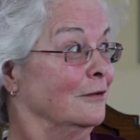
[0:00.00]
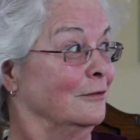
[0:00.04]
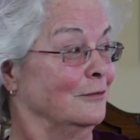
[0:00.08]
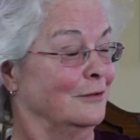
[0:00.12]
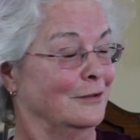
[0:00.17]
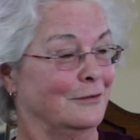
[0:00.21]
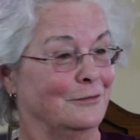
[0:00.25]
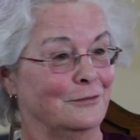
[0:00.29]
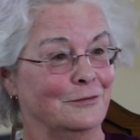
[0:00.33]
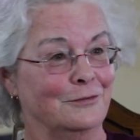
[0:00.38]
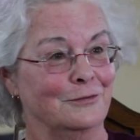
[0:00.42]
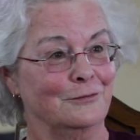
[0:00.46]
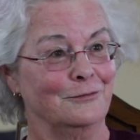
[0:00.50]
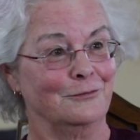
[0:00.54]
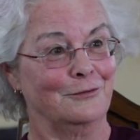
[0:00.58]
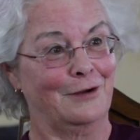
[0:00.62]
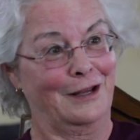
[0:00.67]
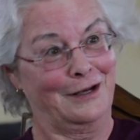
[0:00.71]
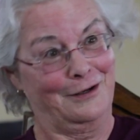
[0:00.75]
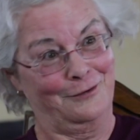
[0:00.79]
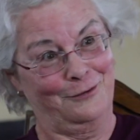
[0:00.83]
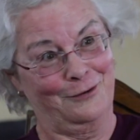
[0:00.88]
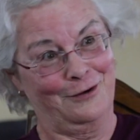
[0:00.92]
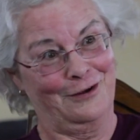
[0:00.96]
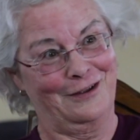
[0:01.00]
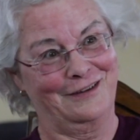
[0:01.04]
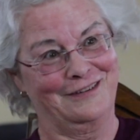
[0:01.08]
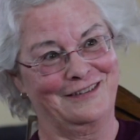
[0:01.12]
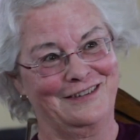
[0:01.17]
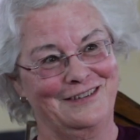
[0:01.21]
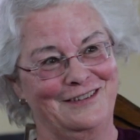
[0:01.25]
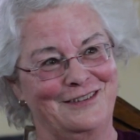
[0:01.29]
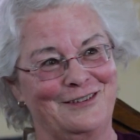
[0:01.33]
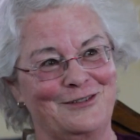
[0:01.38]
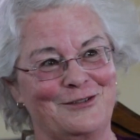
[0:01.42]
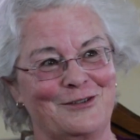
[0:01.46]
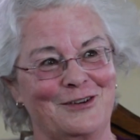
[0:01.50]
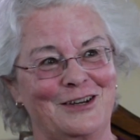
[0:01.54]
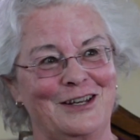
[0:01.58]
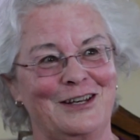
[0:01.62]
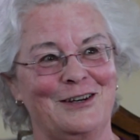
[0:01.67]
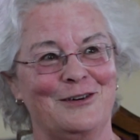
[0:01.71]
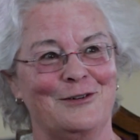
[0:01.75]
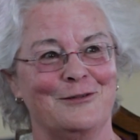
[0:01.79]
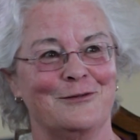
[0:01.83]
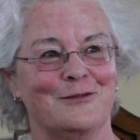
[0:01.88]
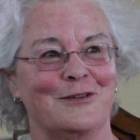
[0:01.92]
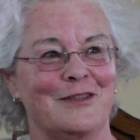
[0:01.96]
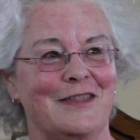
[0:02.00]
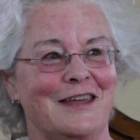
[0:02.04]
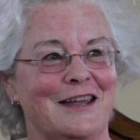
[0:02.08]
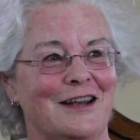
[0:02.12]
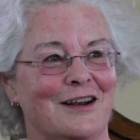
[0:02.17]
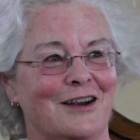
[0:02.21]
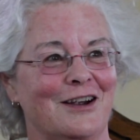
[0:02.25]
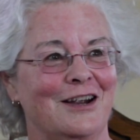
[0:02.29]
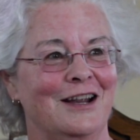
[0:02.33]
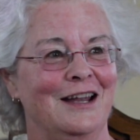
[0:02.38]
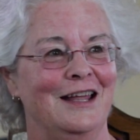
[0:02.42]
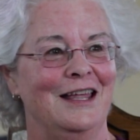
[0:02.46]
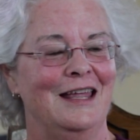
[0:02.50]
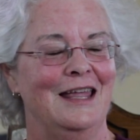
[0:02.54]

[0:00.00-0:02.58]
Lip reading: who lives right across the street over there.